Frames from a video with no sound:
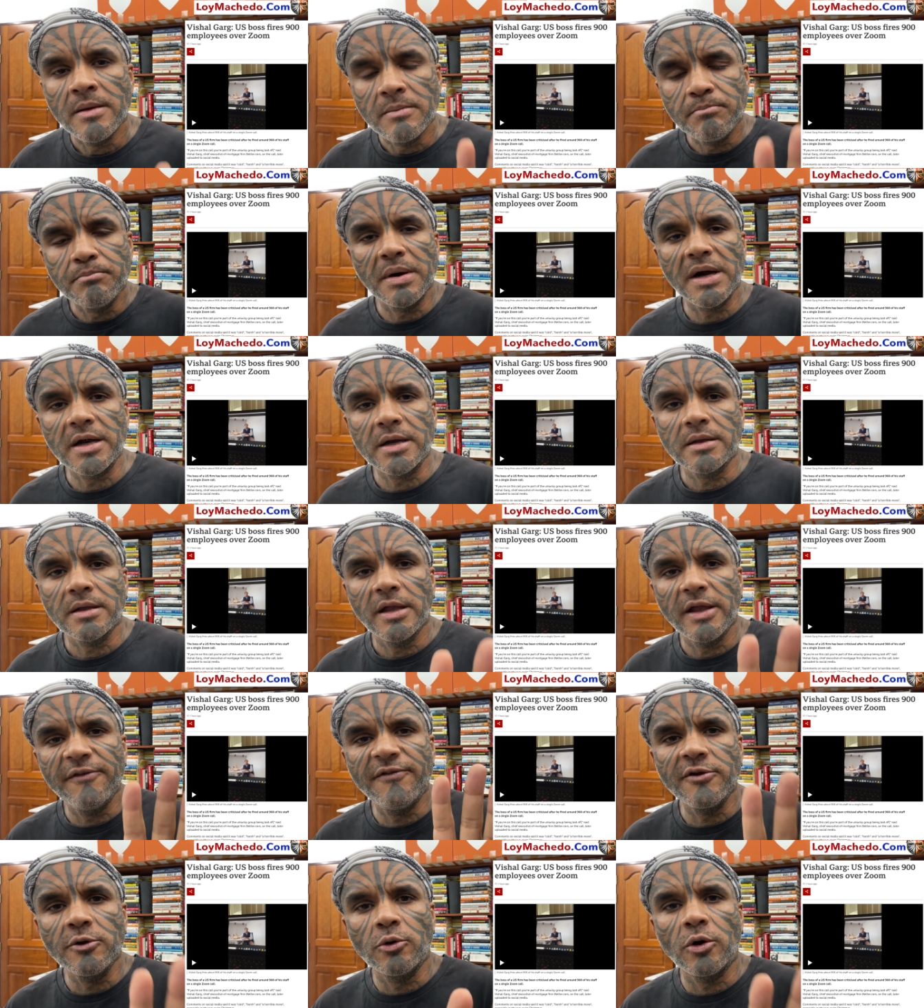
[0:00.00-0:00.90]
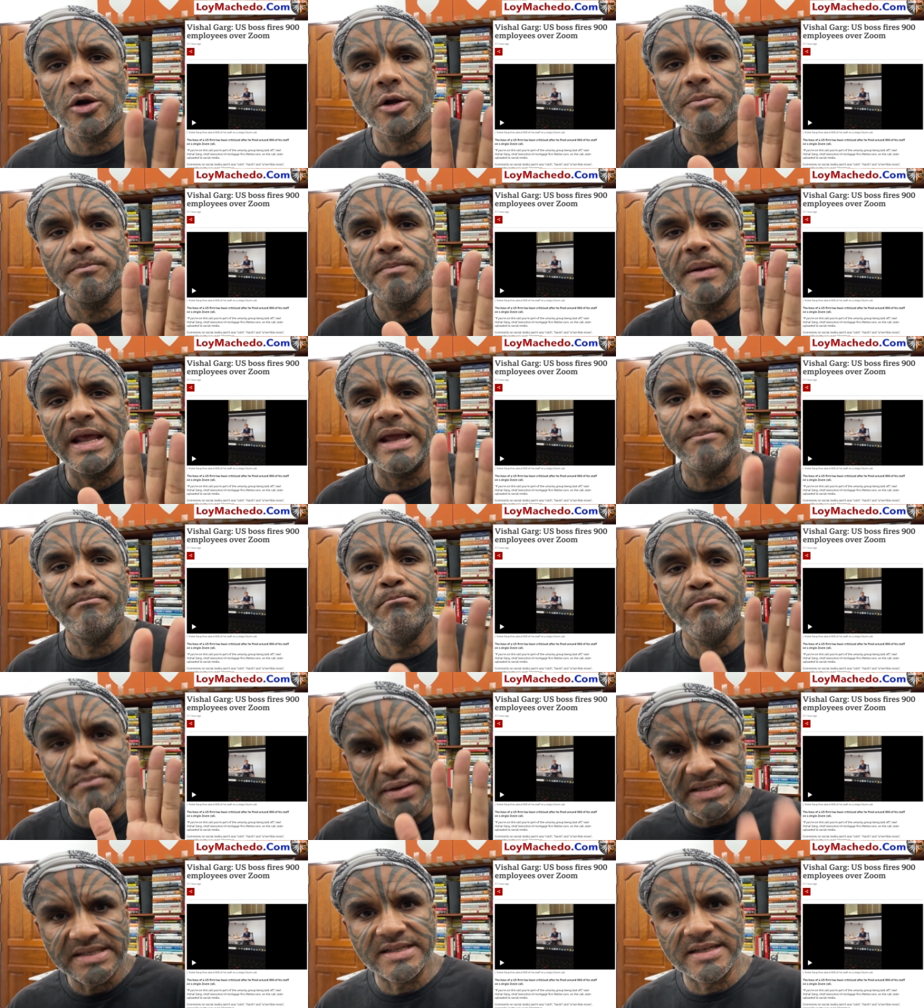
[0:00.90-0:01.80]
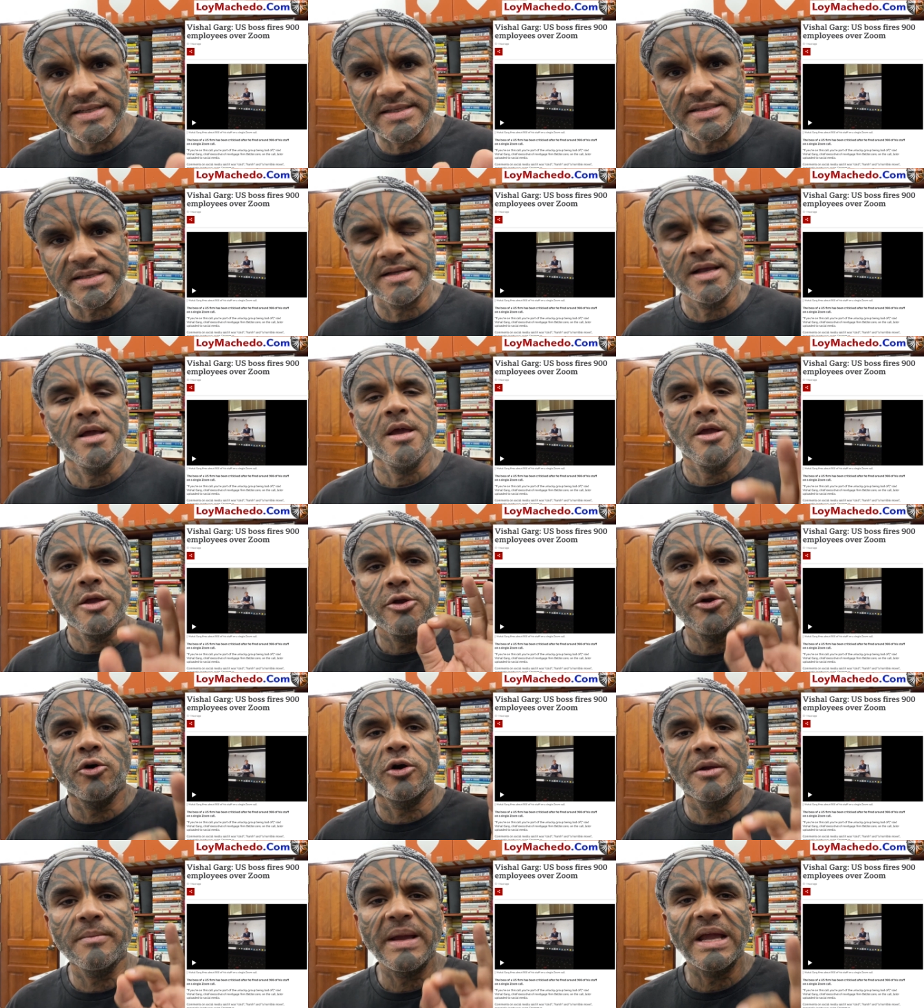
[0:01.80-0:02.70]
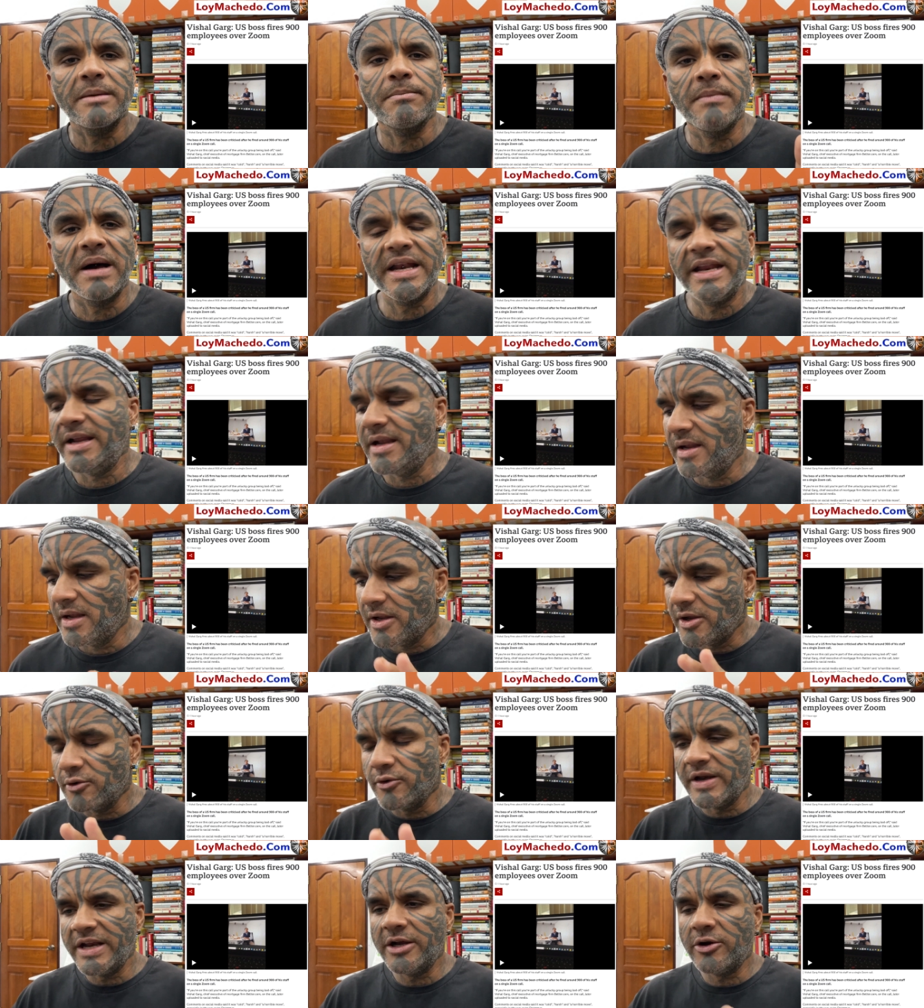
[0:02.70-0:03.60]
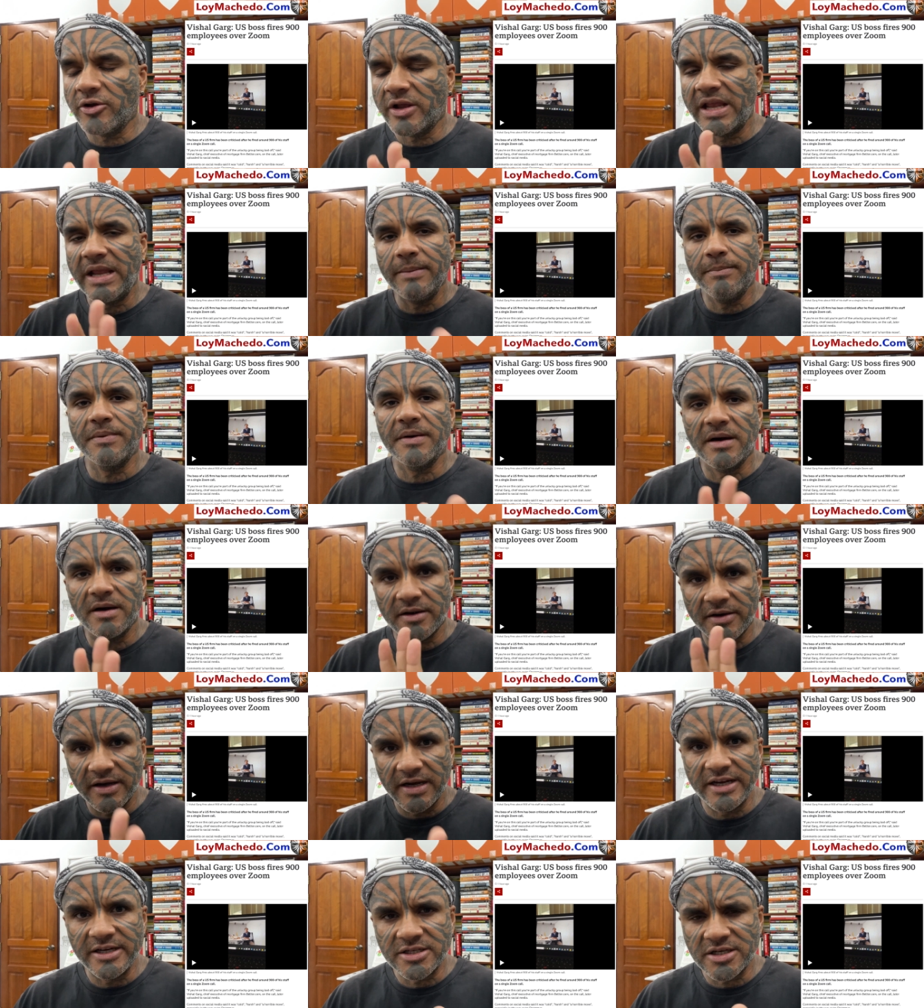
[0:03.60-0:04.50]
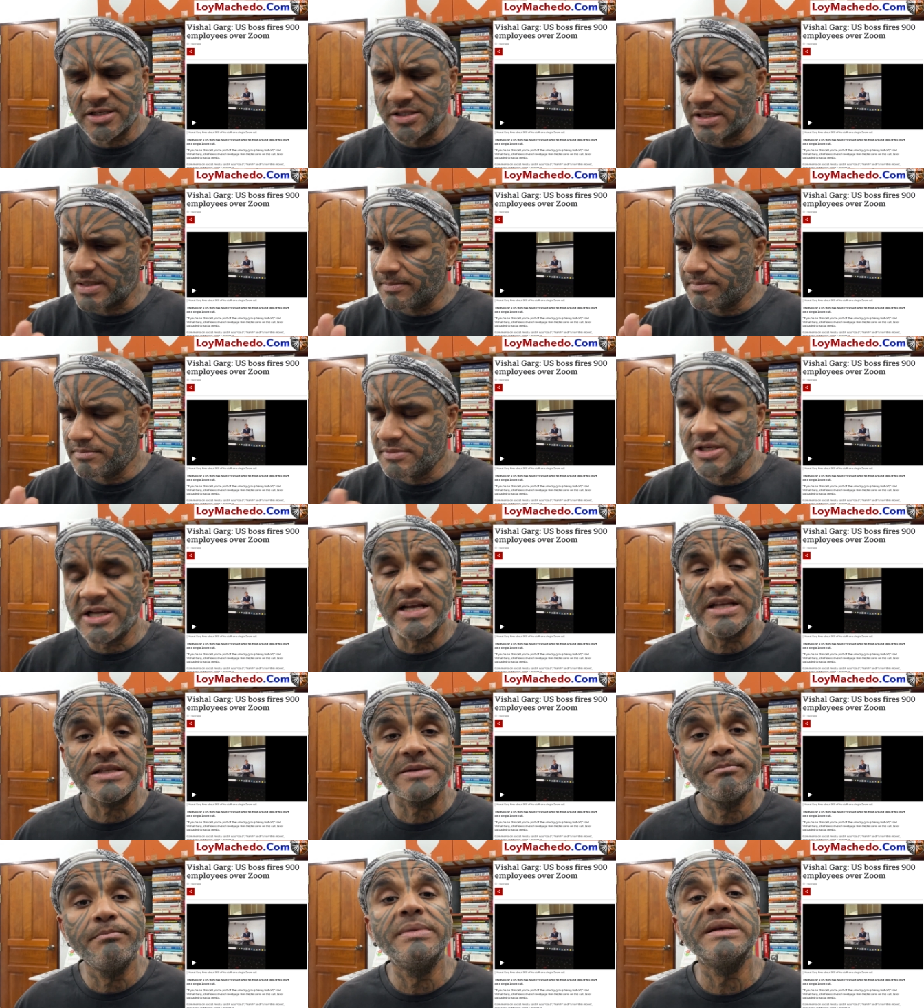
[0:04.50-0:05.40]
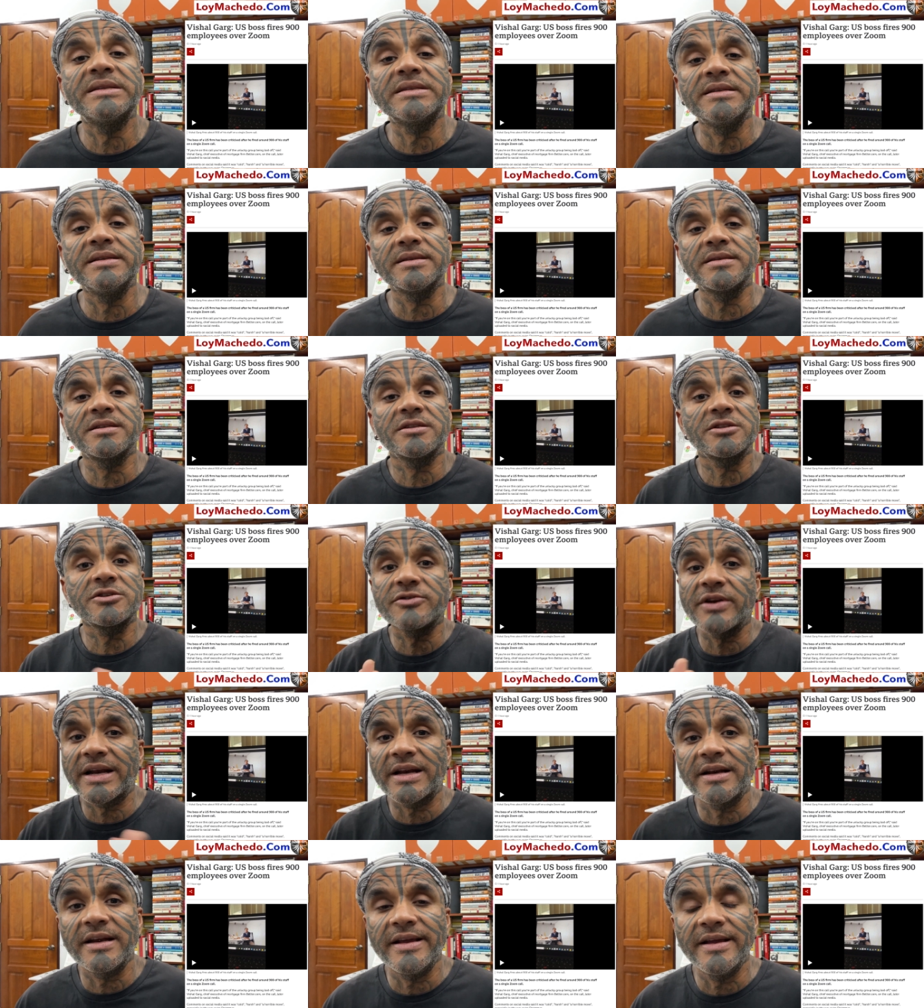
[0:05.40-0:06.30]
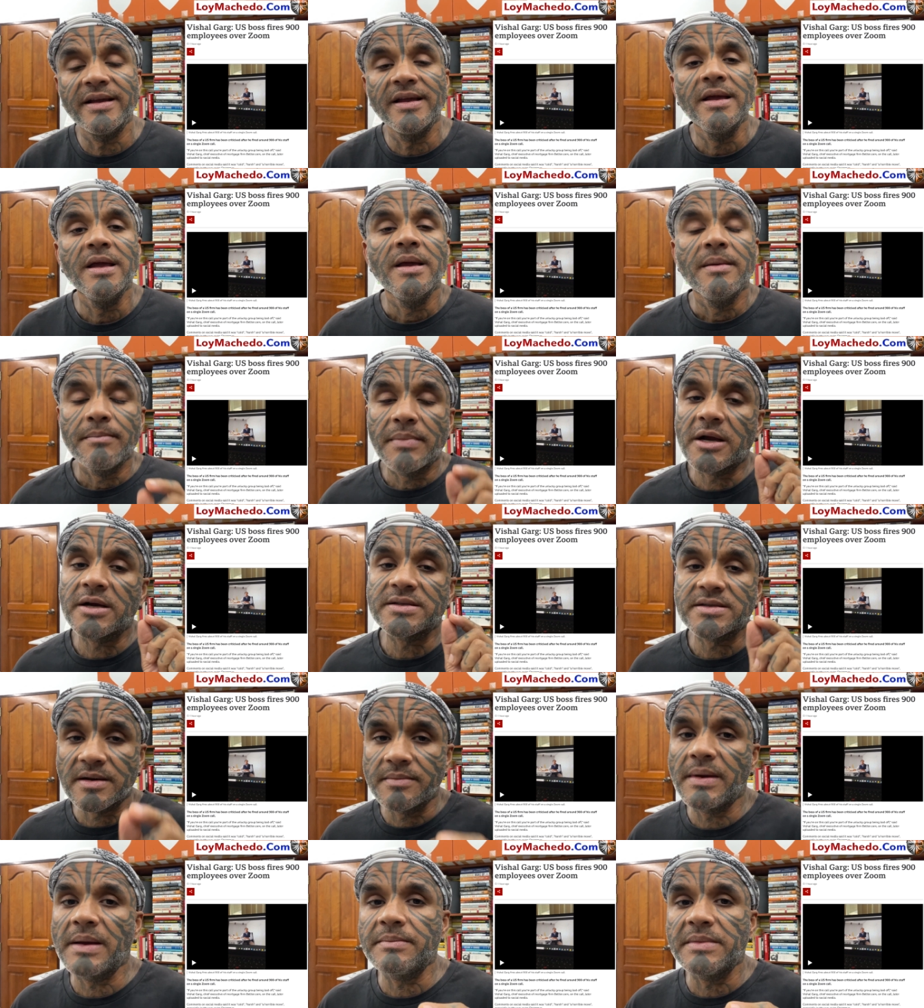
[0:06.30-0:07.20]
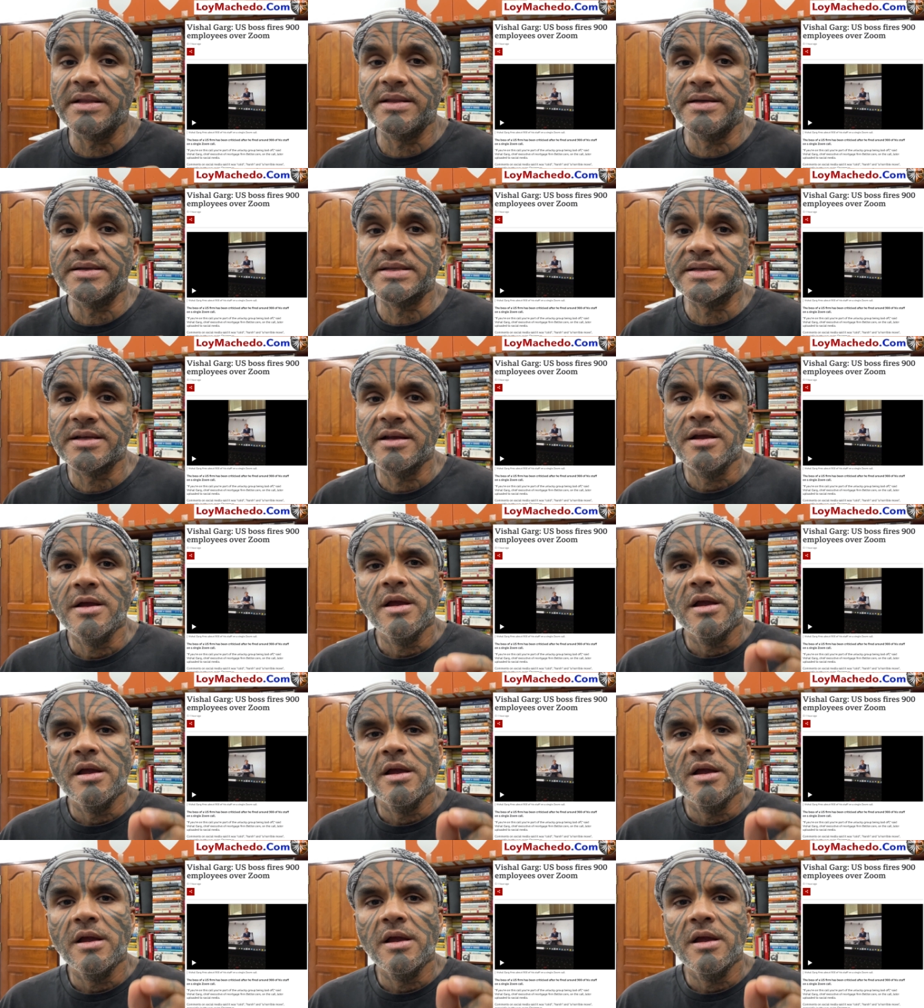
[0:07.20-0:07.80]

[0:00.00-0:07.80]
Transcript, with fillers: But if you want to play business, you want to make money, you need to keep a relationship just business, strictly. Because remember this,